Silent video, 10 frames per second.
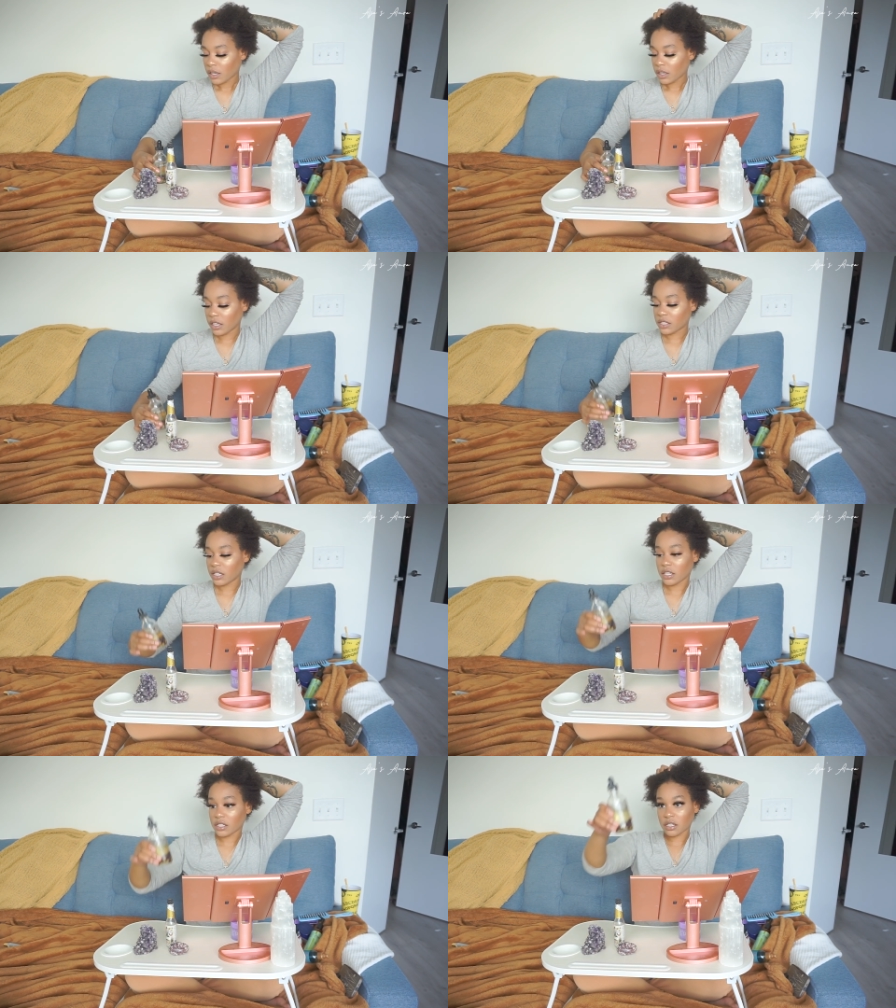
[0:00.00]
This
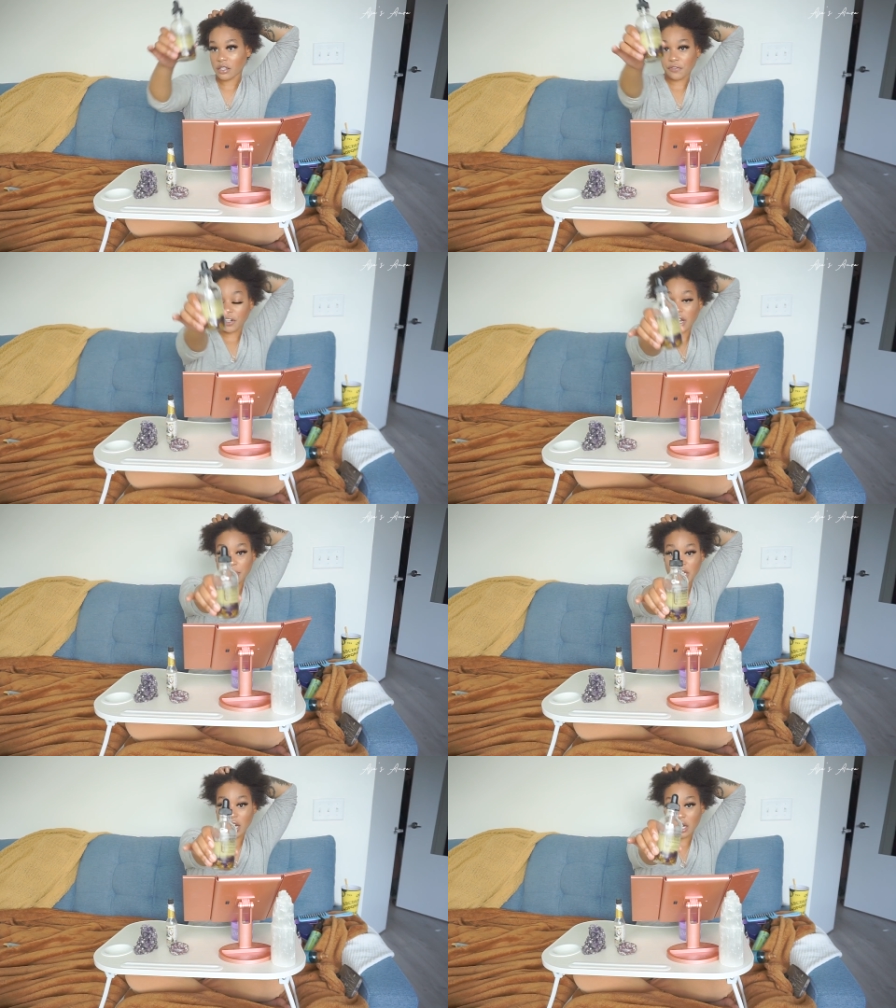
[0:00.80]
is the
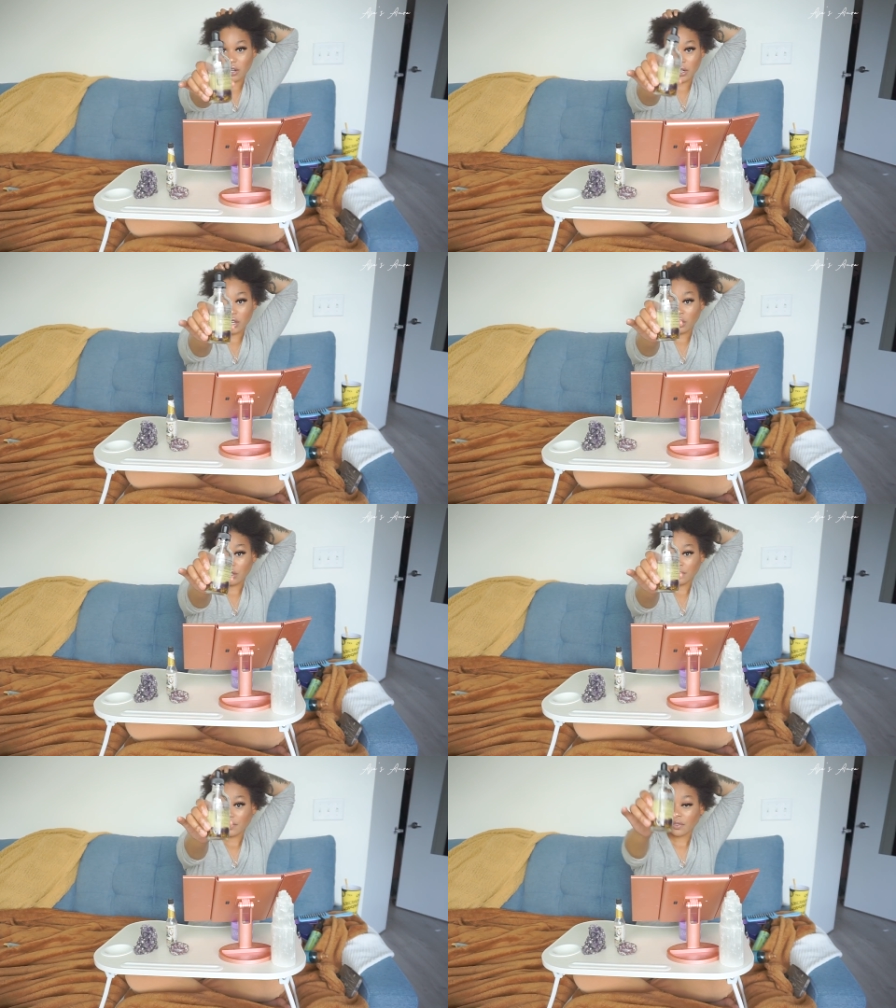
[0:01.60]
forget-me-not
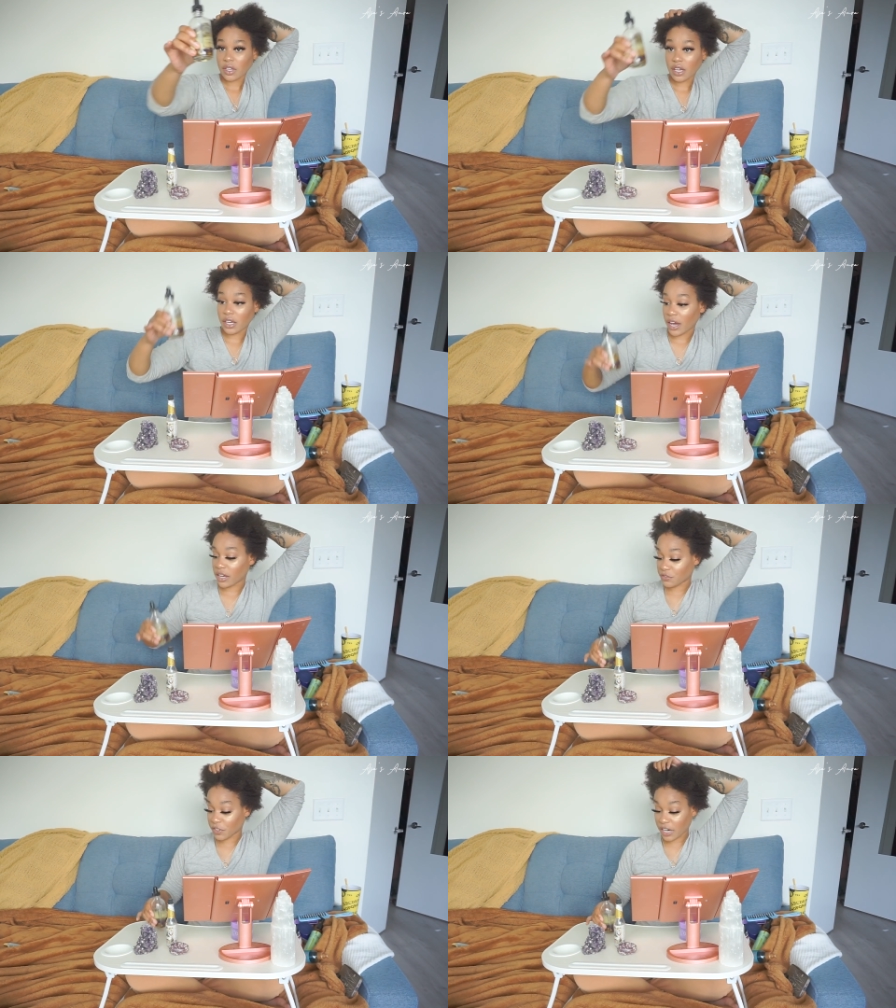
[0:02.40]
oil. It
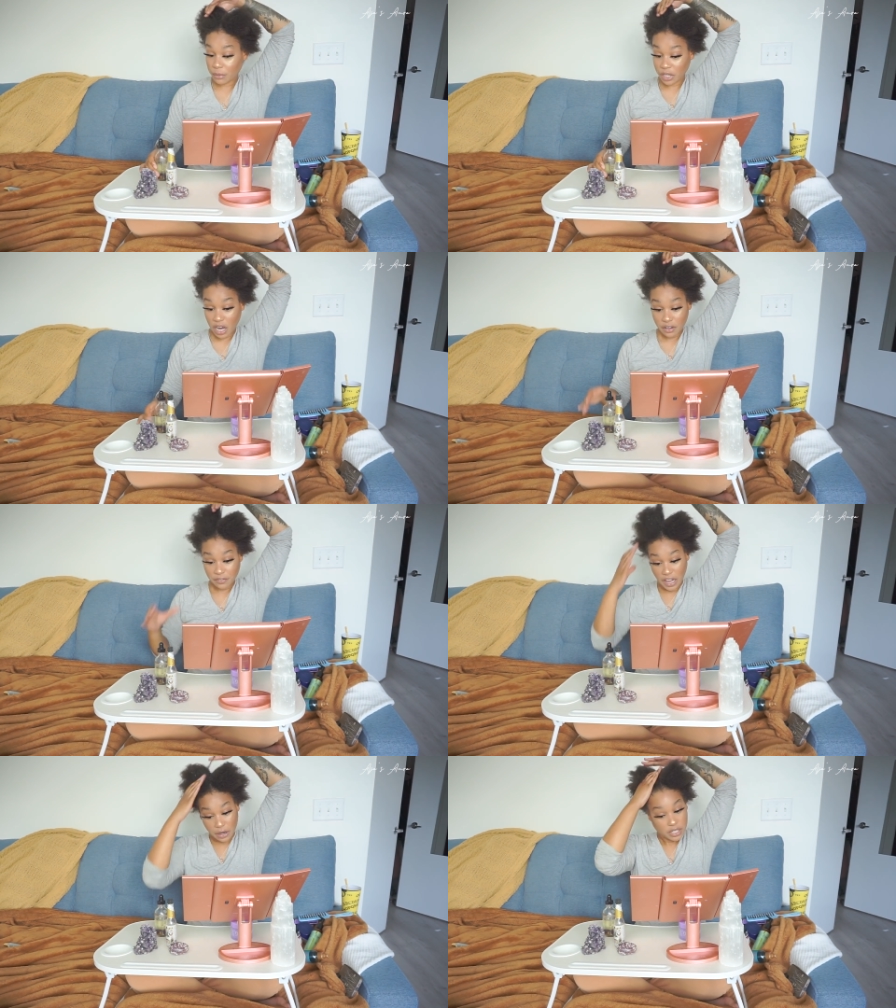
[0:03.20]
has forget-me-not
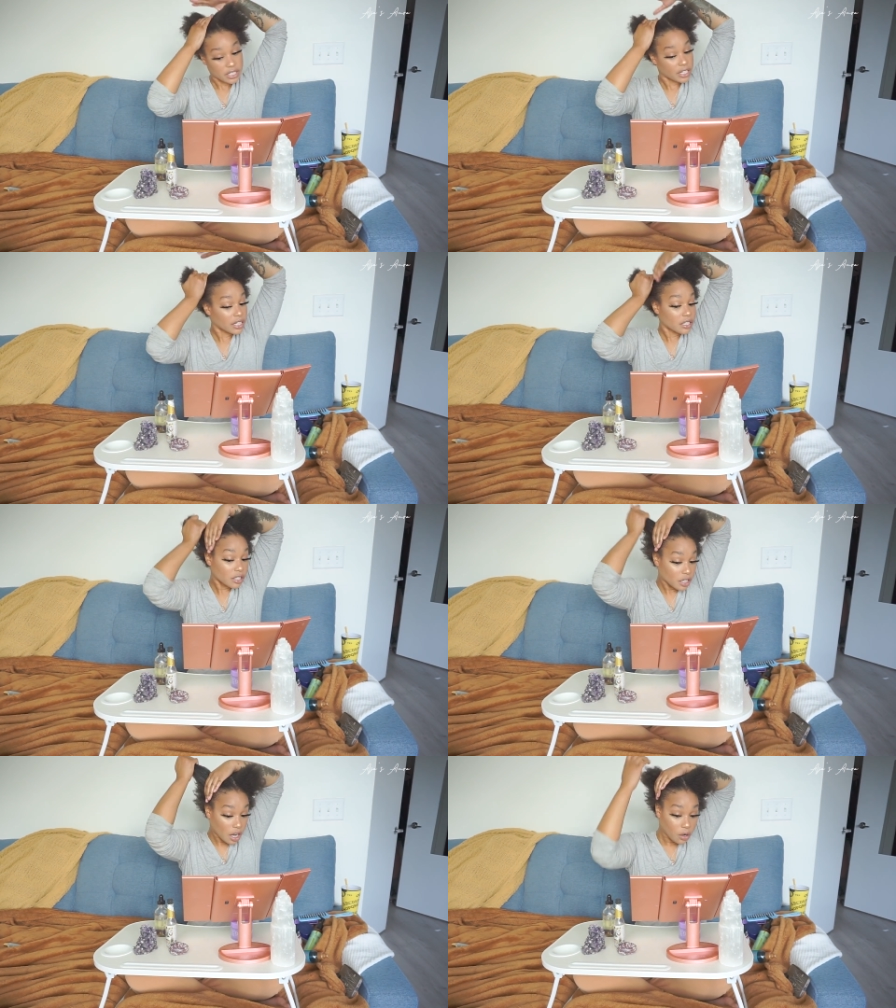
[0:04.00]
flowers in it.
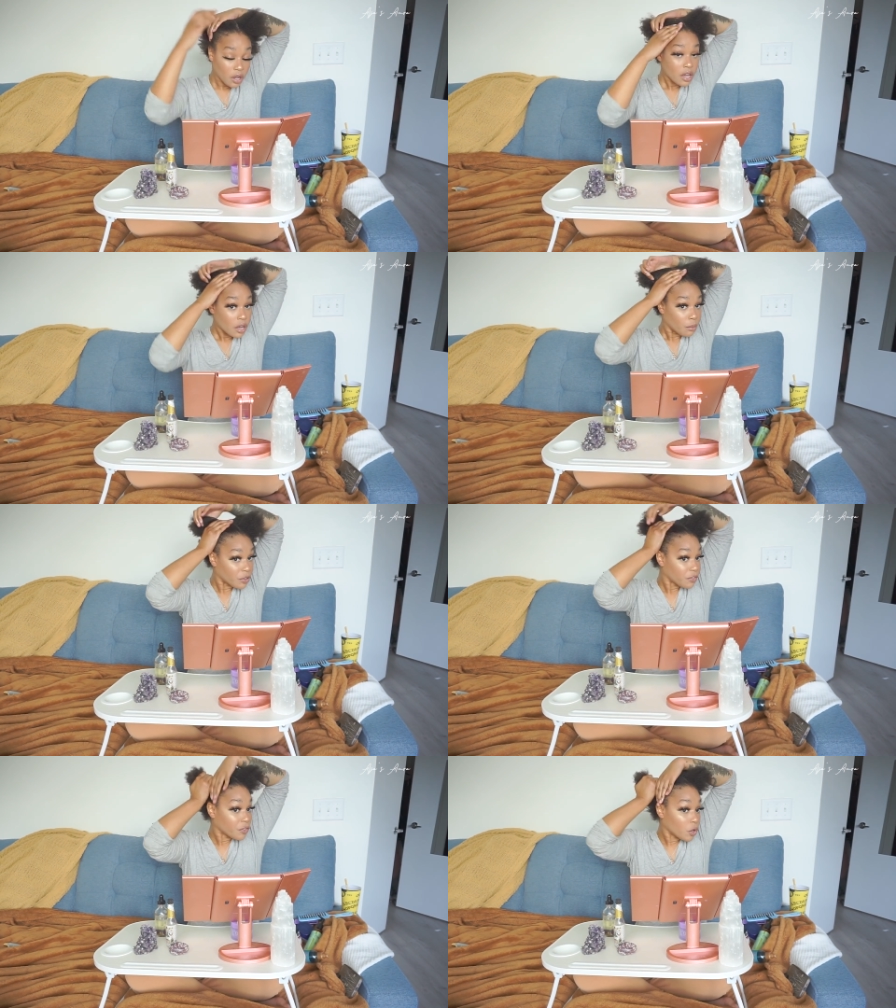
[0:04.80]
So
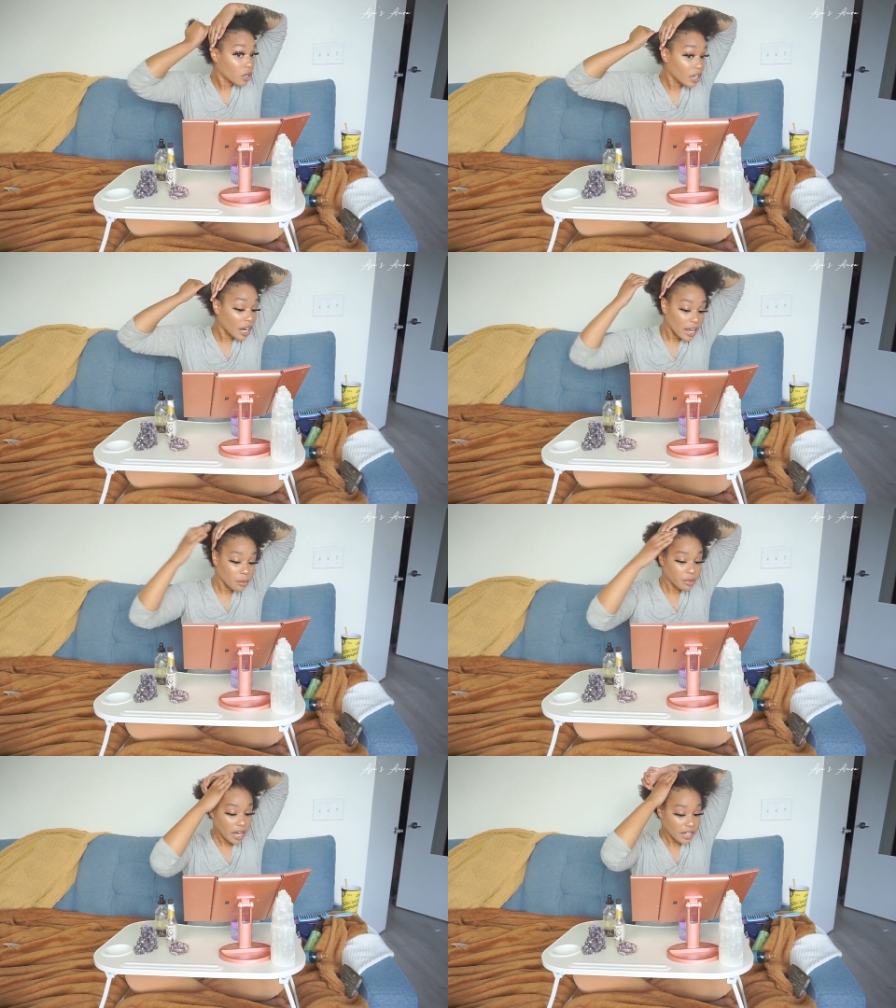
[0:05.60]
before I
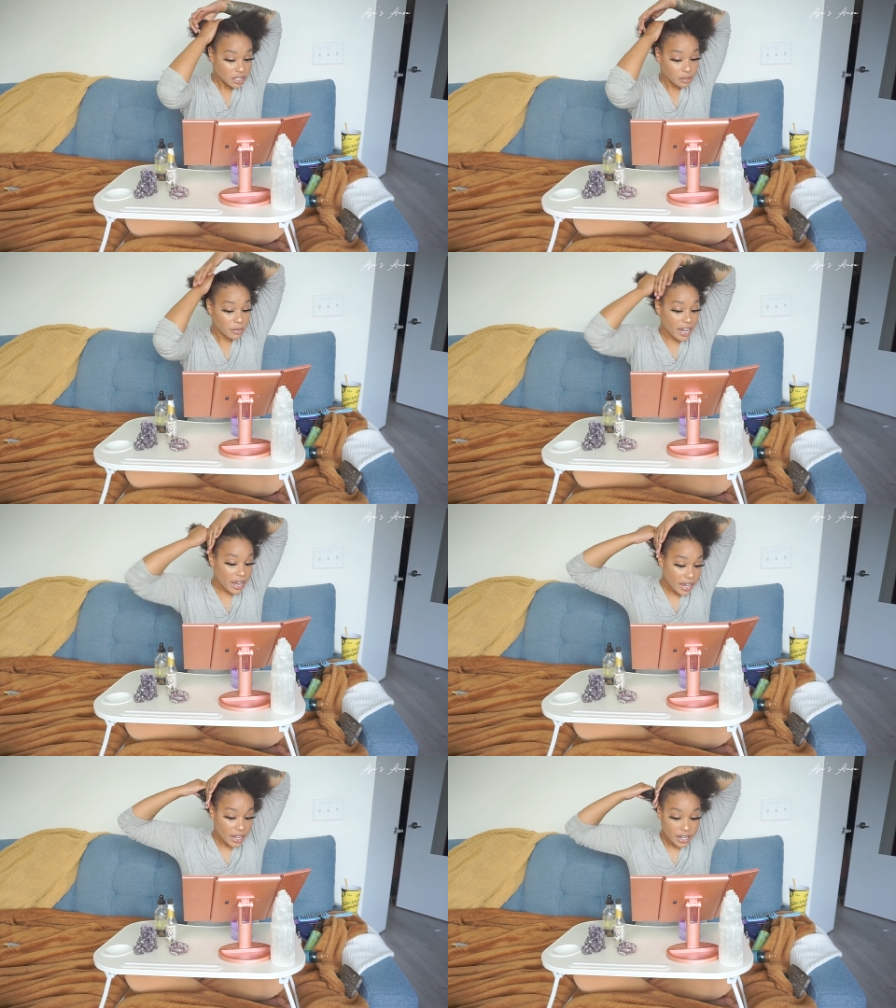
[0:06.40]
applied it to my
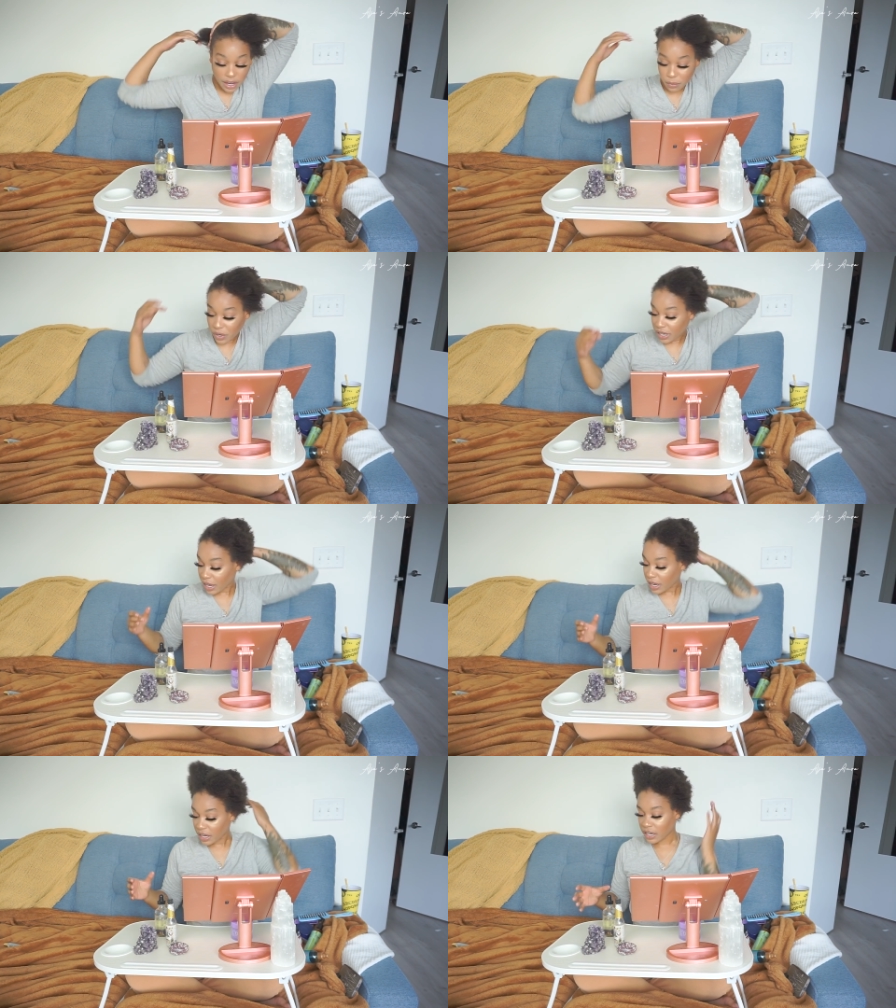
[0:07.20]
head, I went
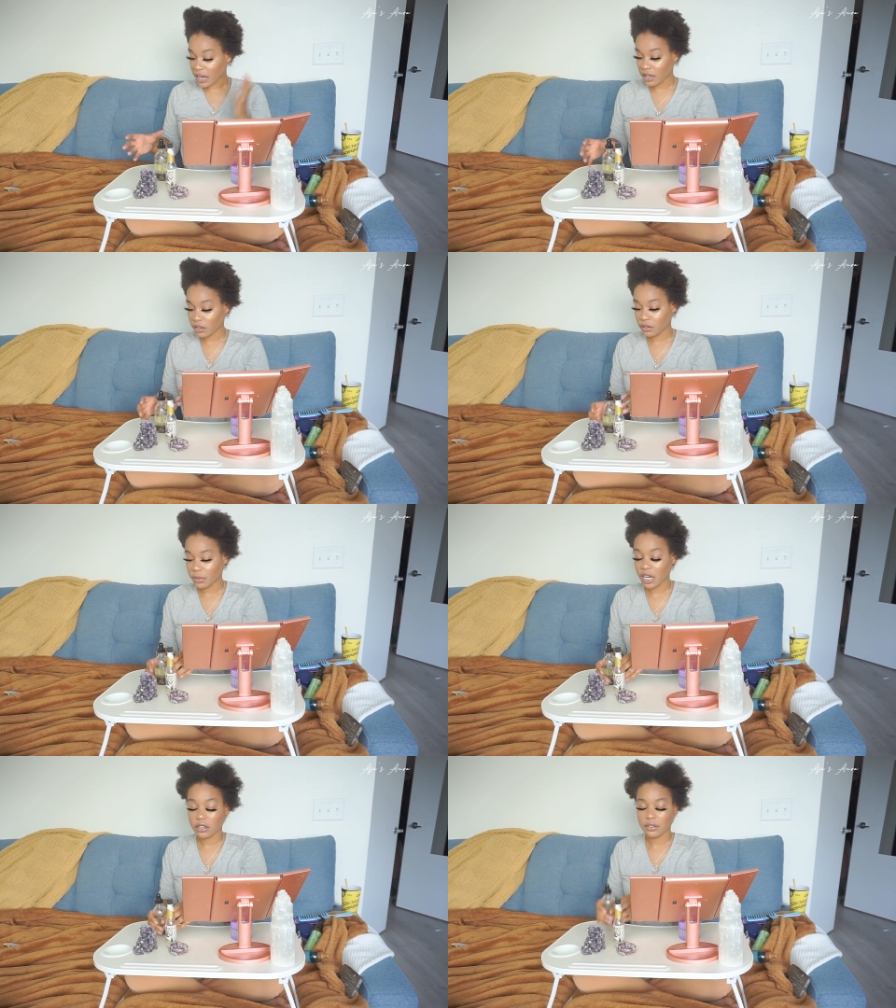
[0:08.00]
ahead and I held the
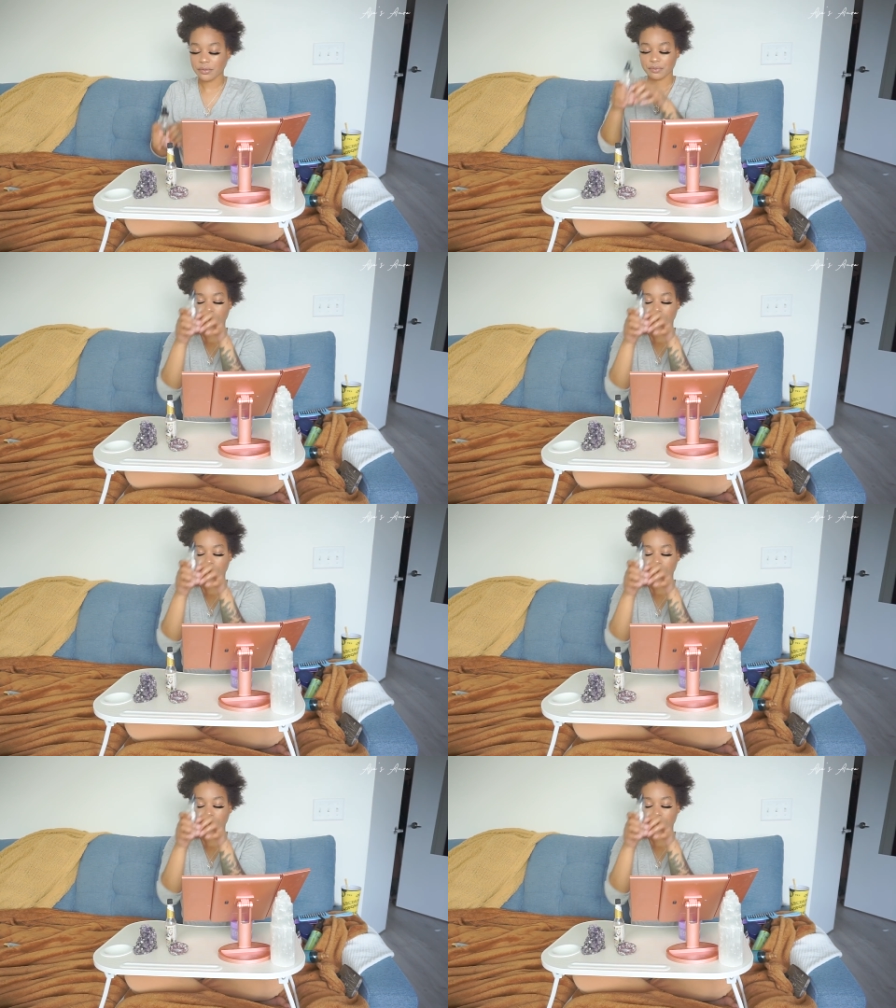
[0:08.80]
bottle.